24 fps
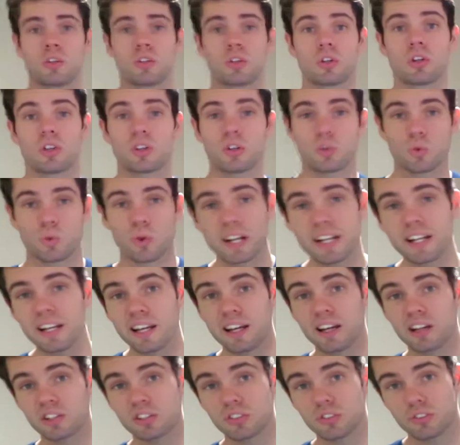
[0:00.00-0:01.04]
So the
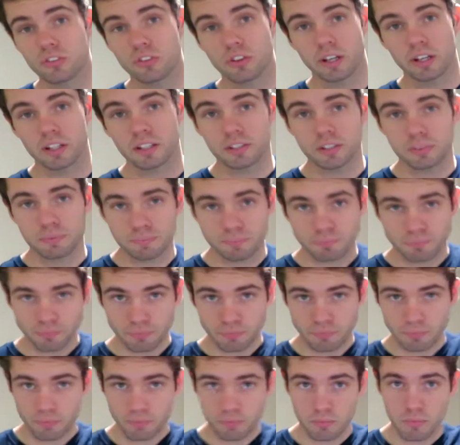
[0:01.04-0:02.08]
greenhouse effect
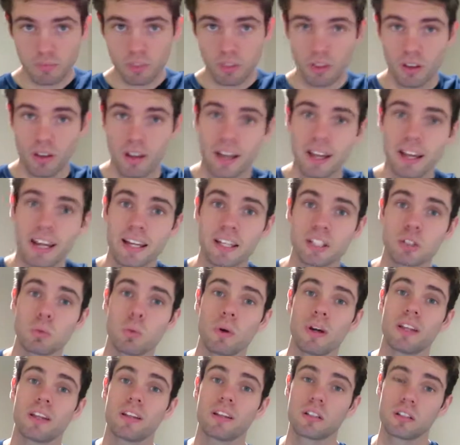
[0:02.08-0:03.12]
is
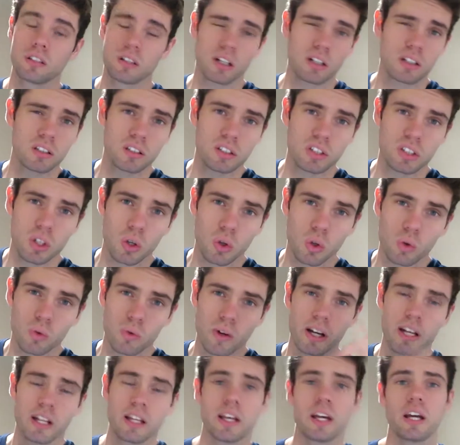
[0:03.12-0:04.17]
where the sun's solar
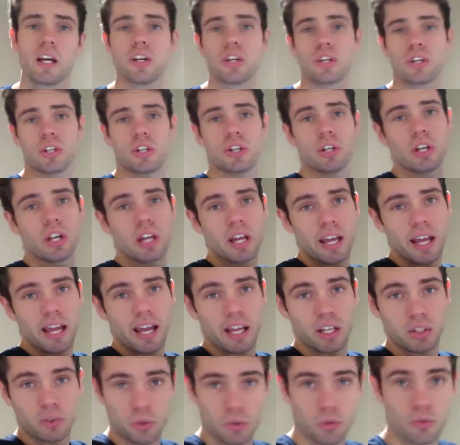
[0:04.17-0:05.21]
radiation
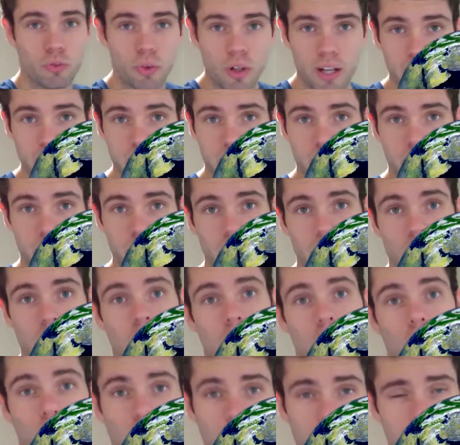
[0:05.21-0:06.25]
is reflected
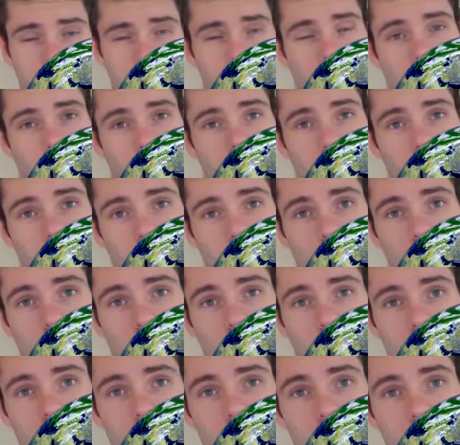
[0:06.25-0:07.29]
onto the Earth's
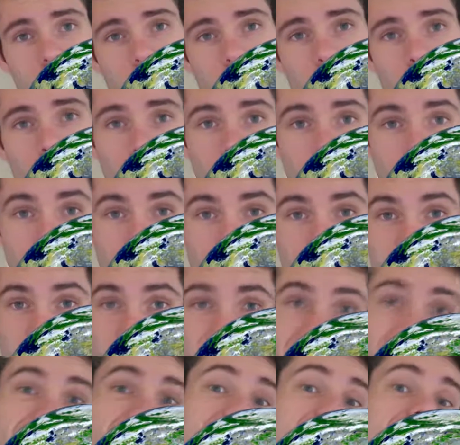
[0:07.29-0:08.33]
surface, which
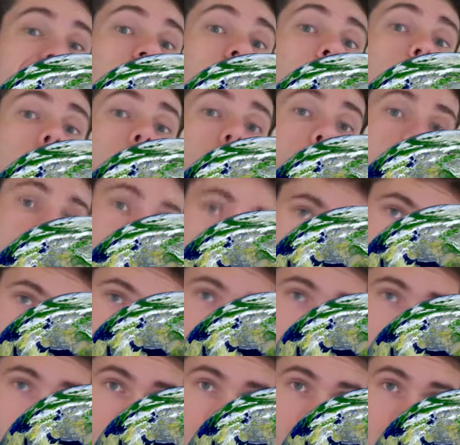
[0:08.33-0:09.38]
then gets
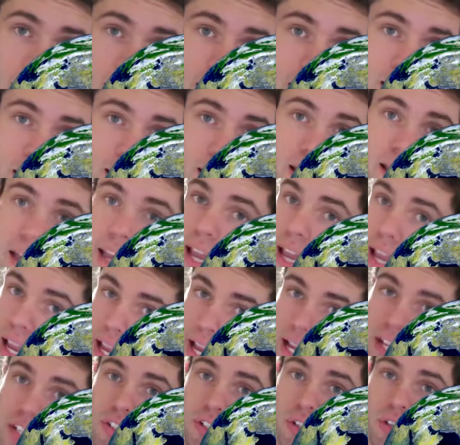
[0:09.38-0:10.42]
bounced back
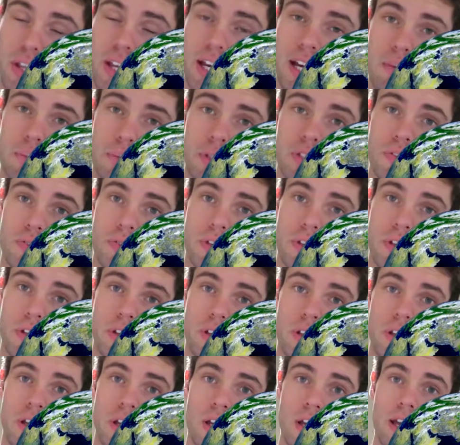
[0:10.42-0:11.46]
into the
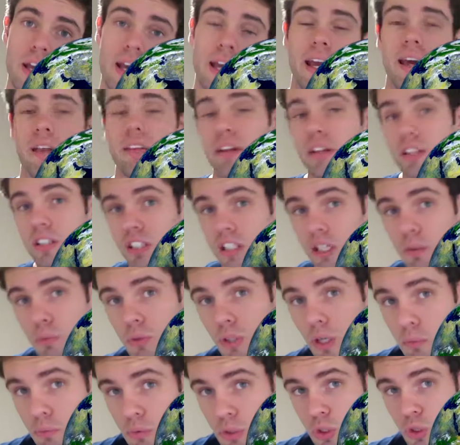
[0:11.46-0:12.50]
atmosphere and then
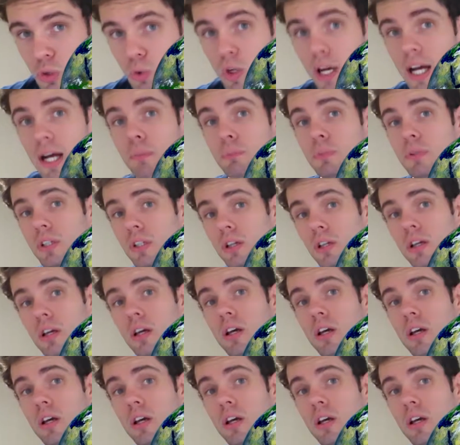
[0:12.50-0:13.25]
sometimes trapped